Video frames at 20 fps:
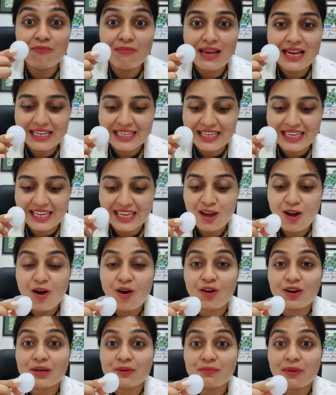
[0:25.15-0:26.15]
milky
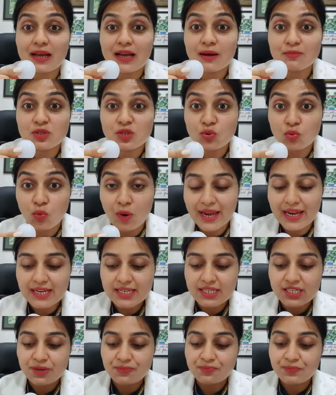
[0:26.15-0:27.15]
or it becomes
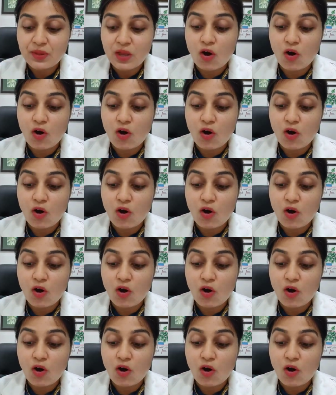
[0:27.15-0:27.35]
white